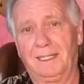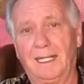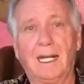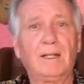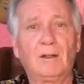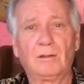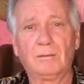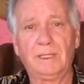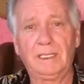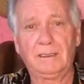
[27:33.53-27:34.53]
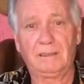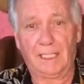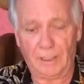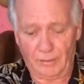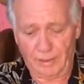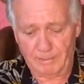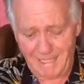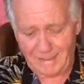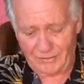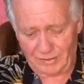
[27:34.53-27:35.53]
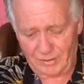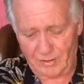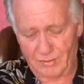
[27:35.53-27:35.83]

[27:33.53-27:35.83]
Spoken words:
And I don't mean here in Mexico.